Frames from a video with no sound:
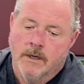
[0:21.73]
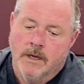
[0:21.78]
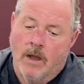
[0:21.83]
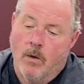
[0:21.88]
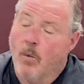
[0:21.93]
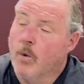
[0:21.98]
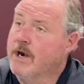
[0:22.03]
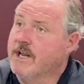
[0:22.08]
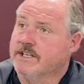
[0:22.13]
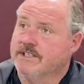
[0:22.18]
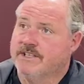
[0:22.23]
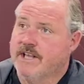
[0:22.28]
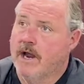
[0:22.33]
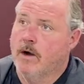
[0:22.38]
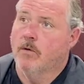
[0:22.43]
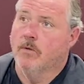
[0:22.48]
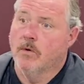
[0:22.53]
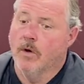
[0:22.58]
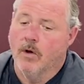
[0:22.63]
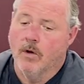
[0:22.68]
Now, what is
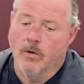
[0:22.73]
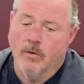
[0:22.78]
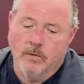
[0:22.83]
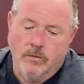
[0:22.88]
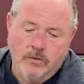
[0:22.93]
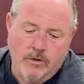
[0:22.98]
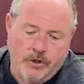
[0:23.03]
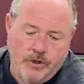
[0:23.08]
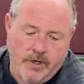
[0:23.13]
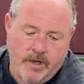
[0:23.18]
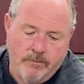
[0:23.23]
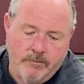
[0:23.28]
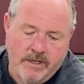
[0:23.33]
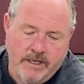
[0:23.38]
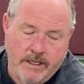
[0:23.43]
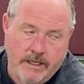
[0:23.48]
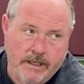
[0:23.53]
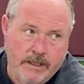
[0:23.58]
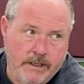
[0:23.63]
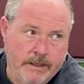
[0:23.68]
that role? Could it
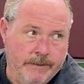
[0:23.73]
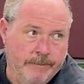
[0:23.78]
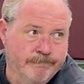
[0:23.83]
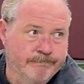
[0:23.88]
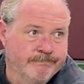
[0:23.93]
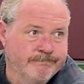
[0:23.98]
be